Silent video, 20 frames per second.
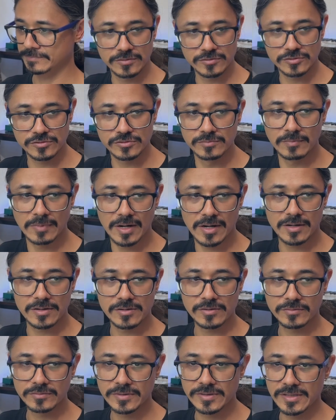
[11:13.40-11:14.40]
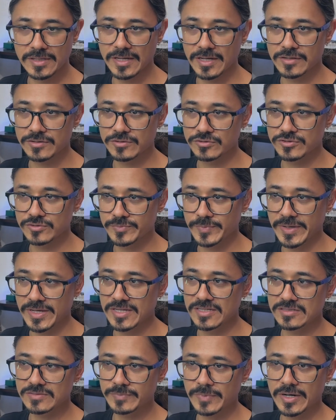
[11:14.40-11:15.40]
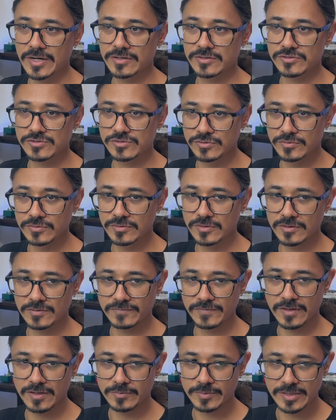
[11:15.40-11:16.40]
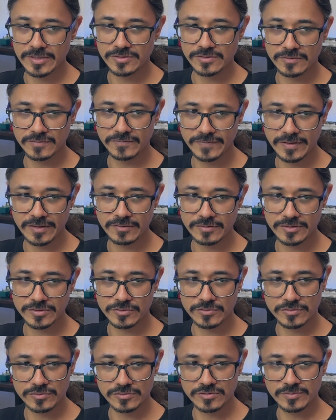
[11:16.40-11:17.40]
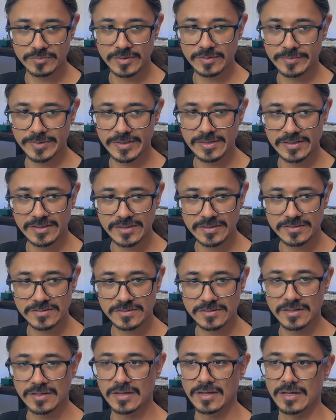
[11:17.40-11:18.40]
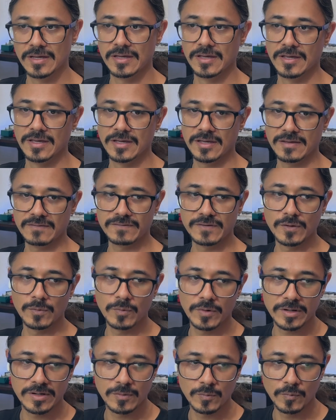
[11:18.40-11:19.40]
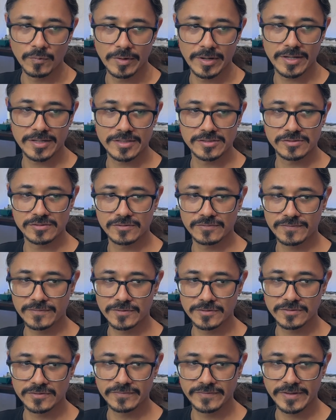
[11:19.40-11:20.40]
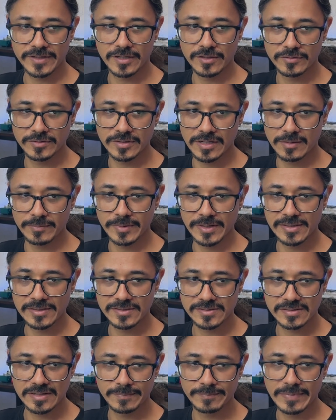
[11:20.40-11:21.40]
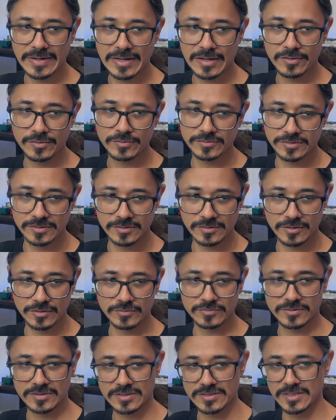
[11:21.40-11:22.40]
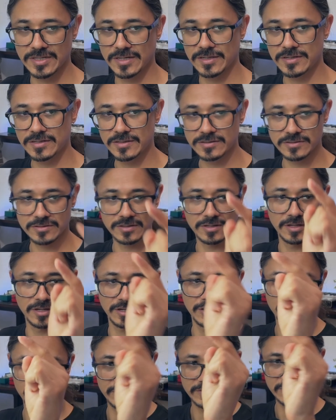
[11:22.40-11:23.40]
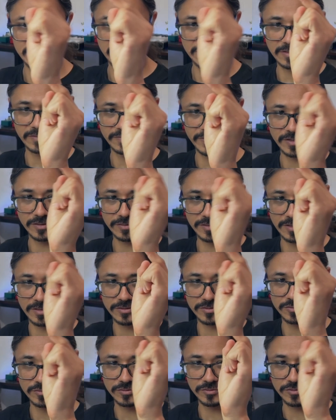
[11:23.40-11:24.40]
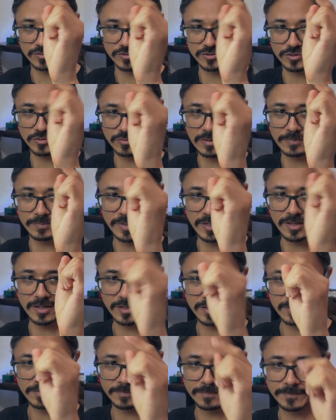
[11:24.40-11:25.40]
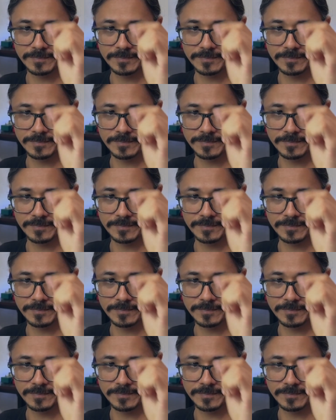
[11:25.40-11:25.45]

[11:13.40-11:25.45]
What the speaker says: Tomorrow, the aerospace part 2 configuration video is going to be released. If you want to watch the first video that I released about Ghostty shaders, go and check the video that is going to show up here.